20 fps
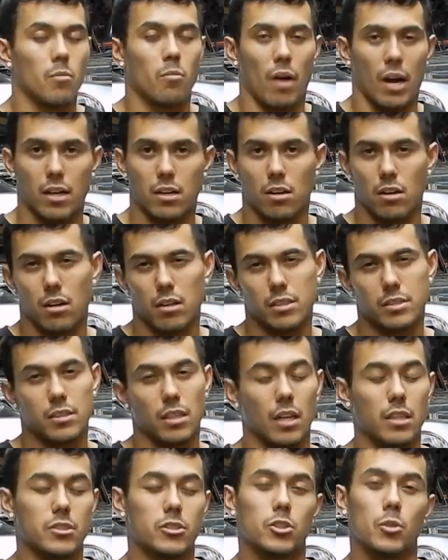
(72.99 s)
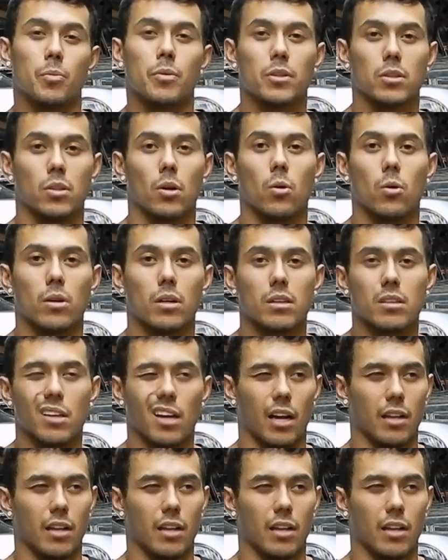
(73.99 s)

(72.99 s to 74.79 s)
my car is not super lowered.